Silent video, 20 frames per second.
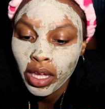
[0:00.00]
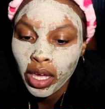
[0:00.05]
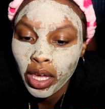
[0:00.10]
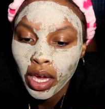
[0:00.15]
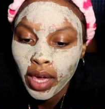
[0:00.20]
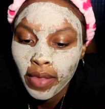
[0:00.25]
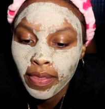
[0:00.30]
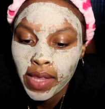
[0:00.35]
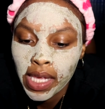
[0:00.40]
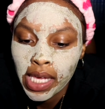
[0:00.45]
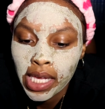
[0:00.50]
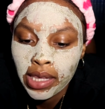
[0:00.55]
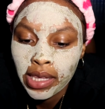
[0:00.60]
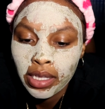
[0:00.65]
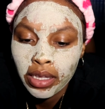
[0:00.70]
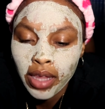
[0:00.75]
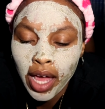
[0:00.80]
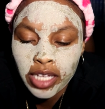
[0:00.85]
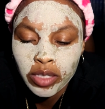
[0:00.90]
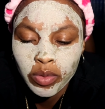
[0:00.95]
And then
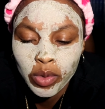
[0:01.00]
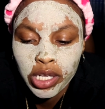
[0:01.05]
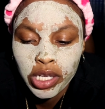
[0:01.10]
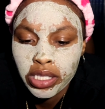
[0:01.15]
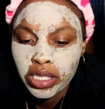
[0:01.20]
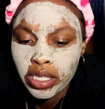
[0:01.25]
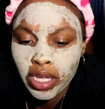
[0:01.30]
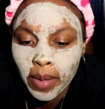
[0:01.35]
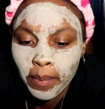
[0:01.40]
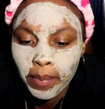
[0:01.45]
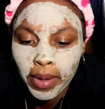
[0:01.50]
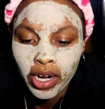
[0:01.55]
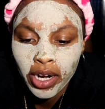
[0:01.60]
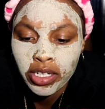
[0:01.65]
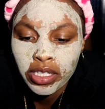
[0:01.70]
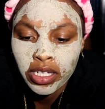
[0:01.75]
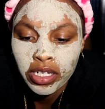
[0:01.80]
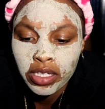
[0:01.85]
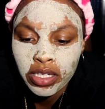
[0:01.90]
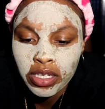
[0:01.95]
the last one is
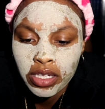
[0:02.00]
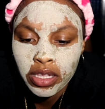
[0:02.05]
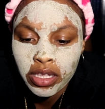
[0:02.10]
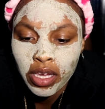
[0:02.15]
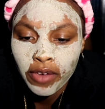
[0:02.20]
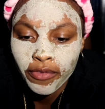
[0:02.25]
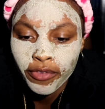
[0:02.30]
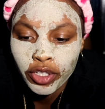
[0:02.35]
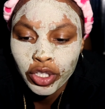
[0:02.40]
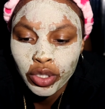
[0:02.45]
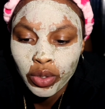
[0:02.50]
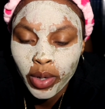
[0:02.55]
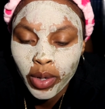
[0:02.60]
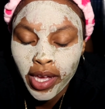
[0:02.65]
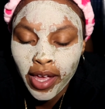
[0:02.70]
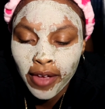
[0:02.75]
comparison is a thief of joy.